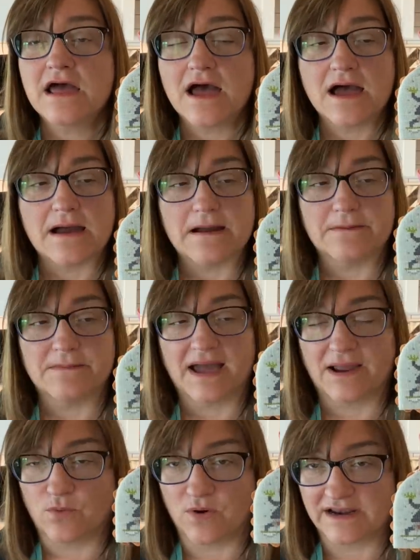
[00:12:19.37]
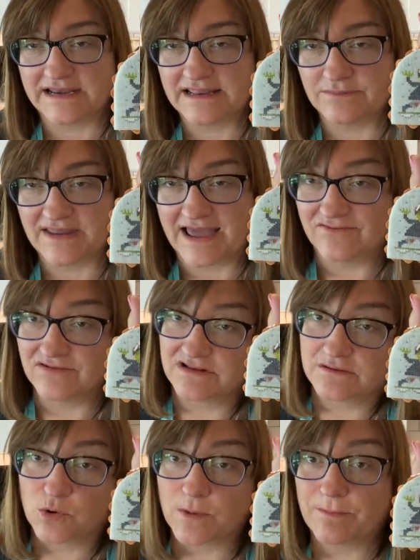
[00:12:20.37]
Um, I wanted him to have a
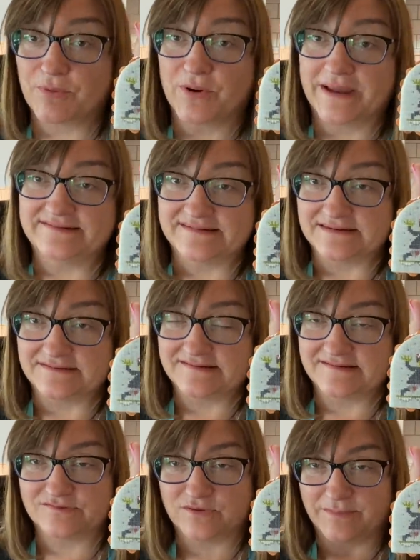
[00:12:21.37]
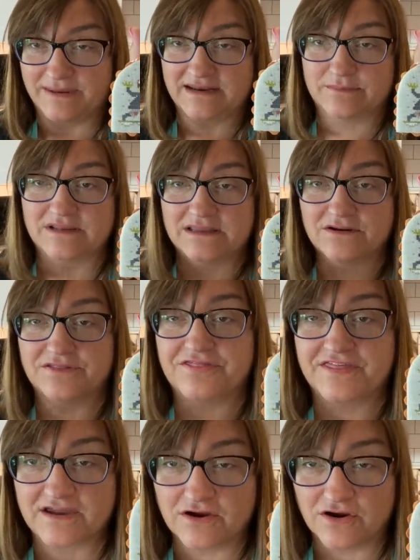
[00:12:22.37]
little more presence, so I made him a little
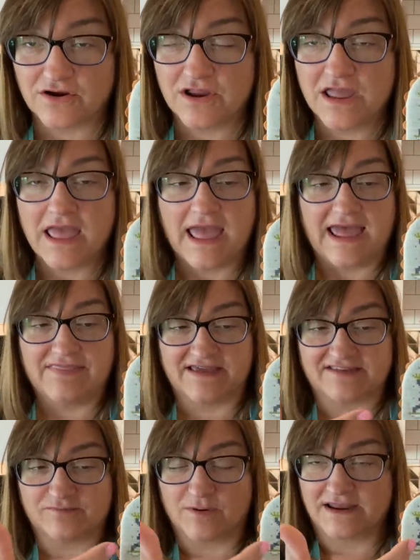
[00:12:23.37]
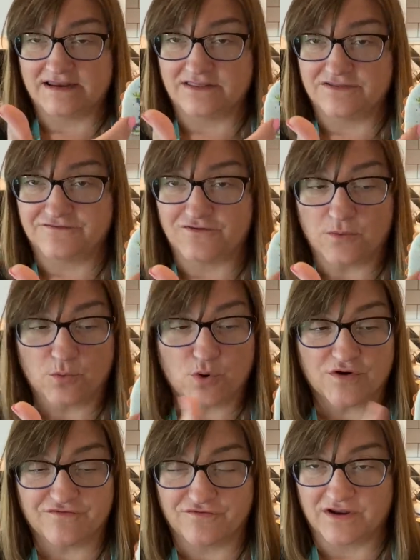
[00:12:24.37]
thicker, and that's why I did the foam
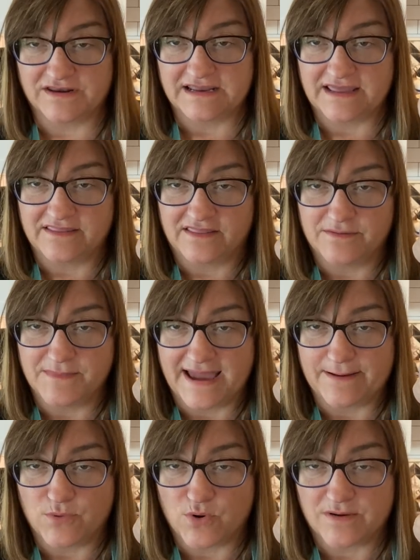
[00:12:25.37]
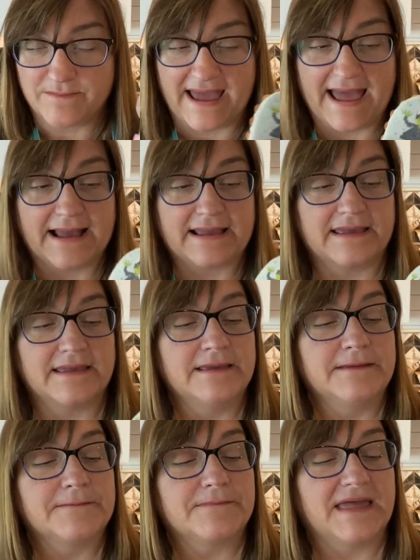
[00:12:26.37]
core front and then the mat board back.
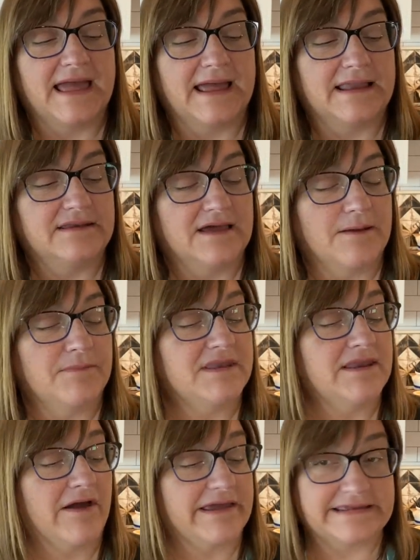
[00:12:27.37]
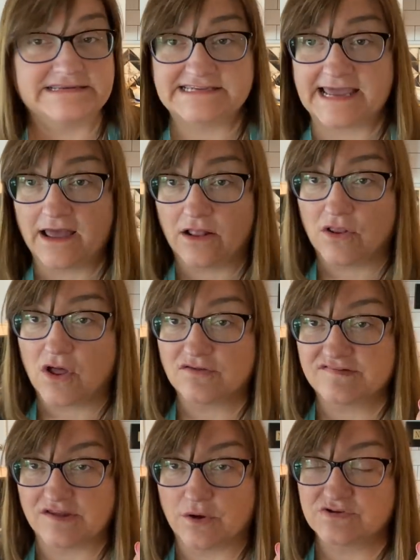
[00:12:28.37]
And um, now I can tell
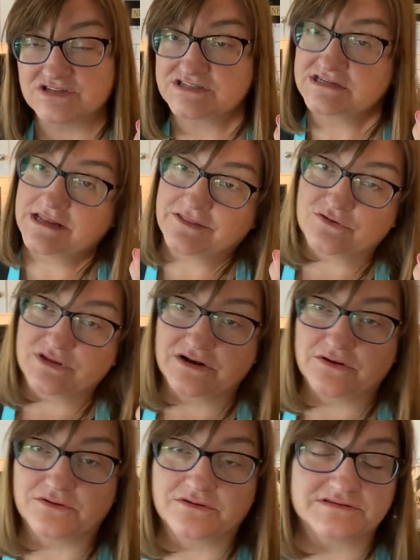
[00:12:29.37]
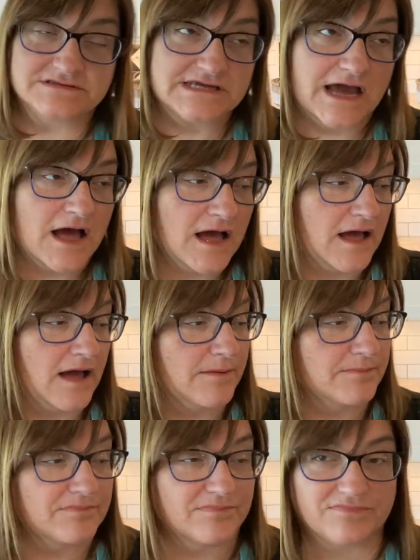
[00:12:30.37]
also, just another little
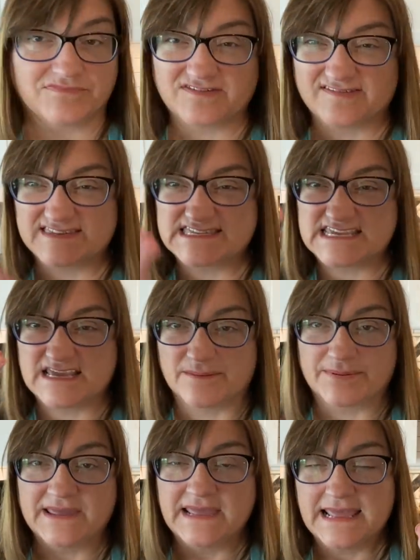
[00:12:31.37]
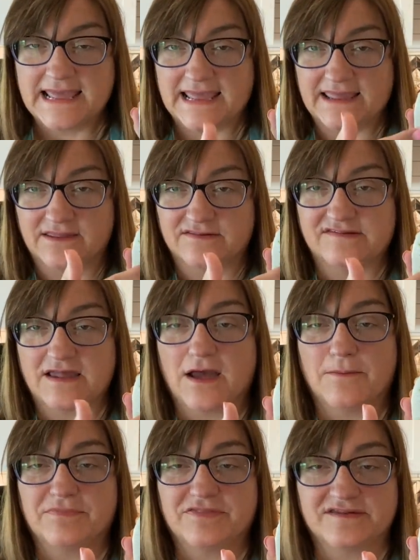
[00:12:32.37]
um, tip is
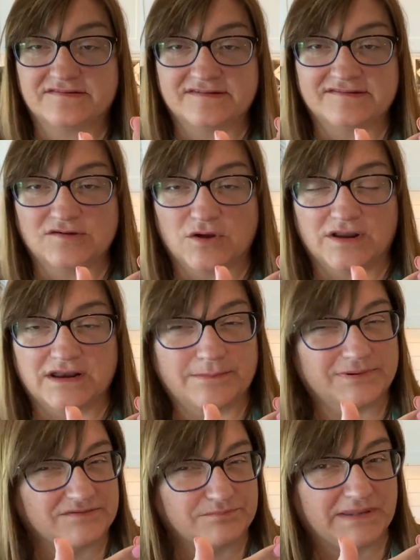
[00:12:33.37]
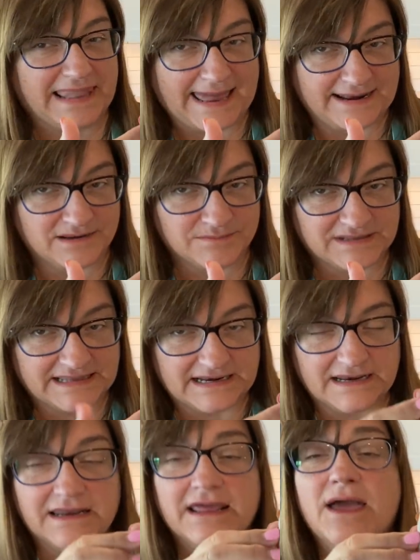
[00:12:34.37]
um, this is on, I believe, platinum
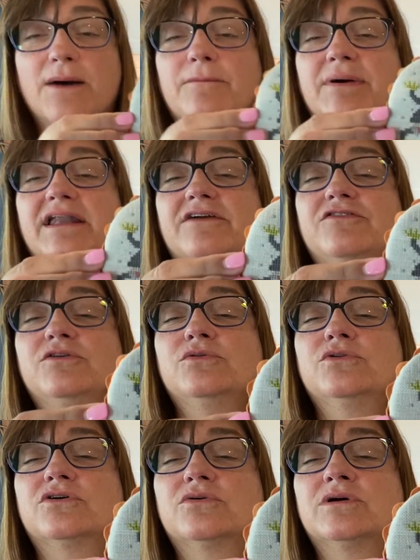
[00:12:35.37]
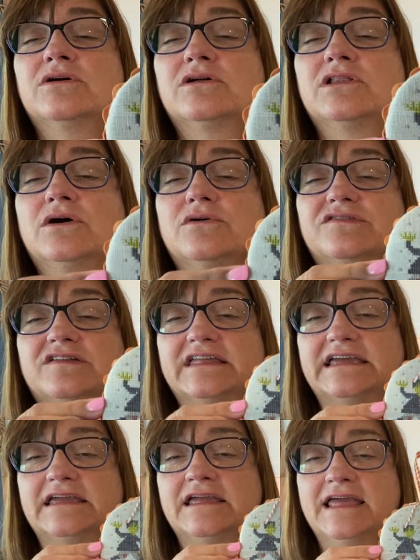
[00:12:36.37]
linen, but if you look real
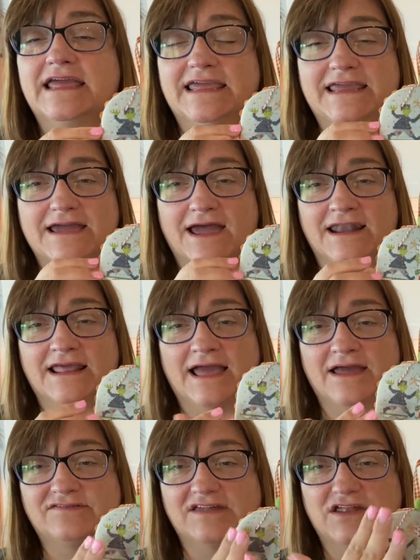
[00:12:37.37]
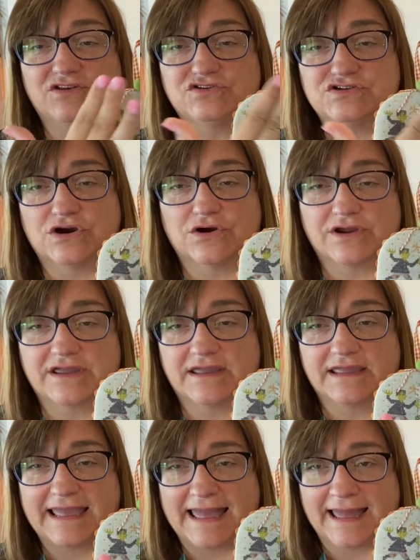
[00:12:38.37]
closely, he kind of has a dark
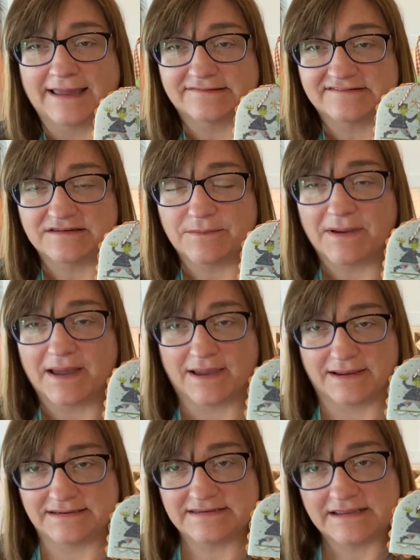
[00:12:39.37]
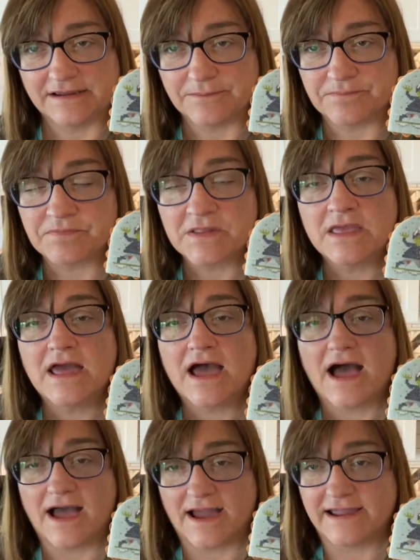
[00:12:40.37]
cast behind him.
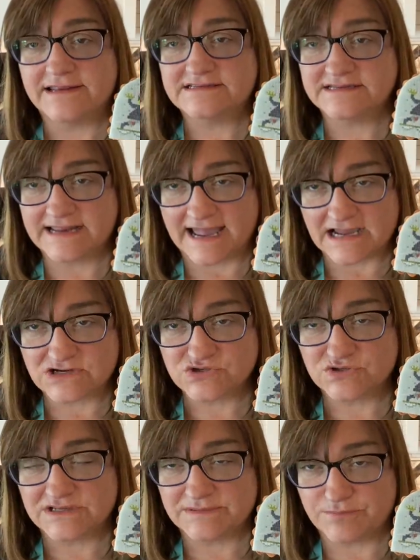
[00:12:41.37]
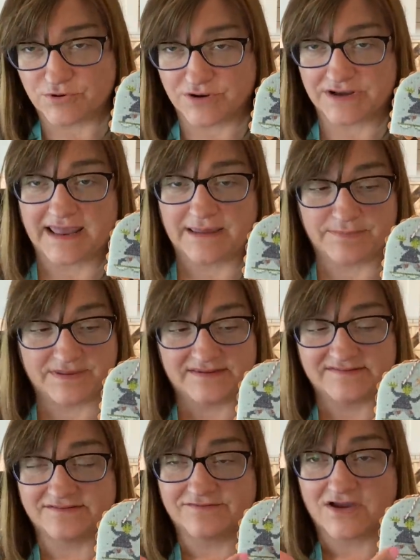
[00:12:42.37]
I did actually put a
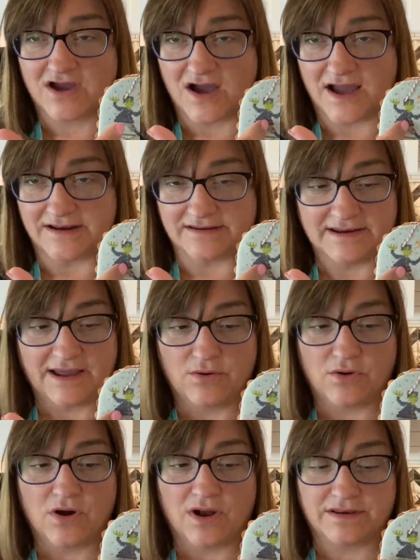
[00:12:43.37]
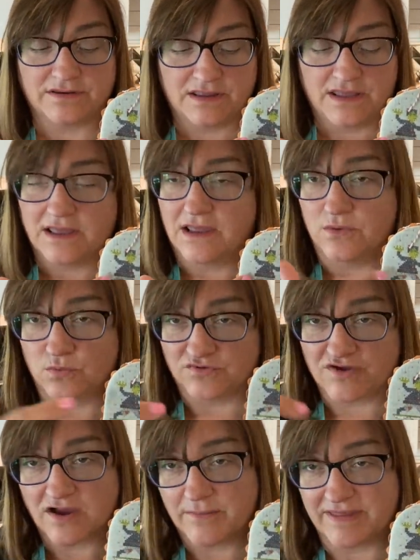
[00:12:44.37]
piece of cotton now on, and we'll
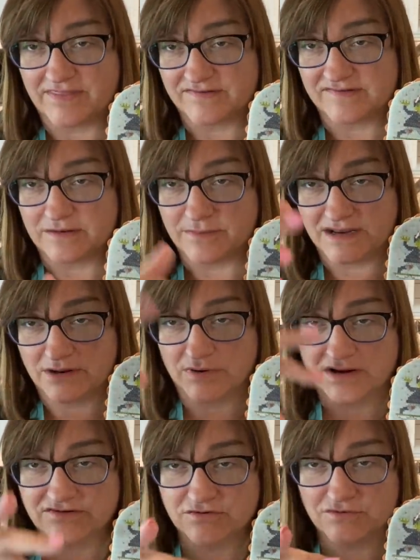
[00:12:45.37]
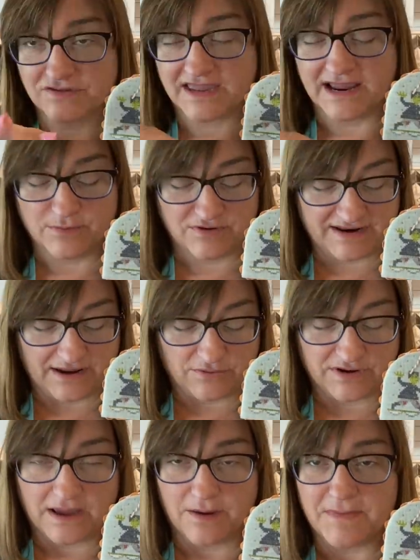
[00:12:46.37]
talk about this in a minute when I turn the camera
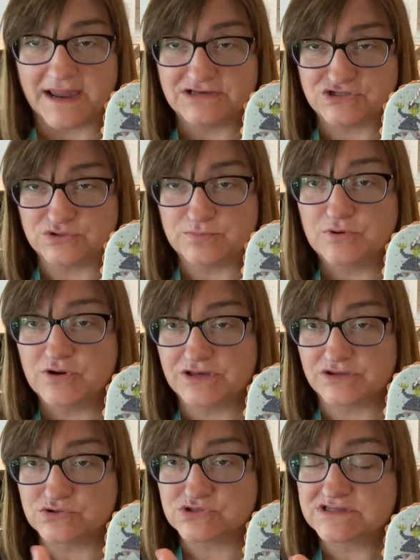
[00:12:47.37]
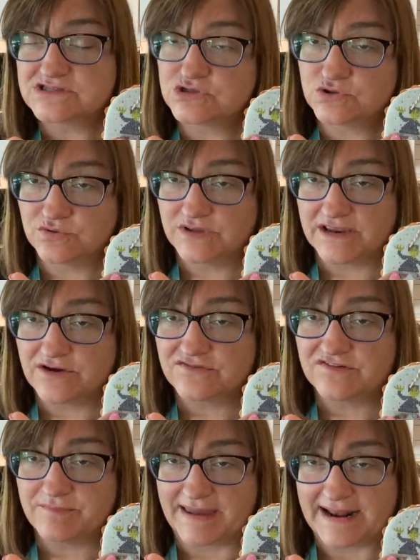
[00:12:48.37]
down. Um, I do put usually two layers
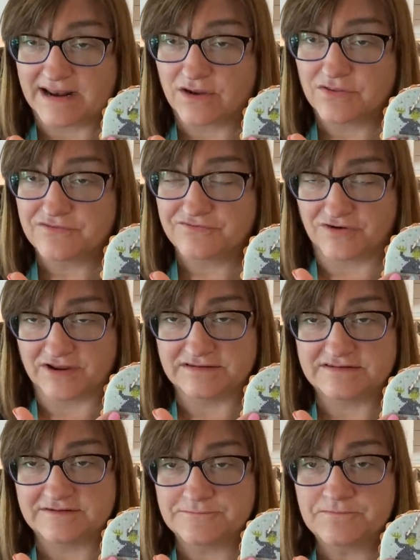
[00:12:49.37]
of batting on the front.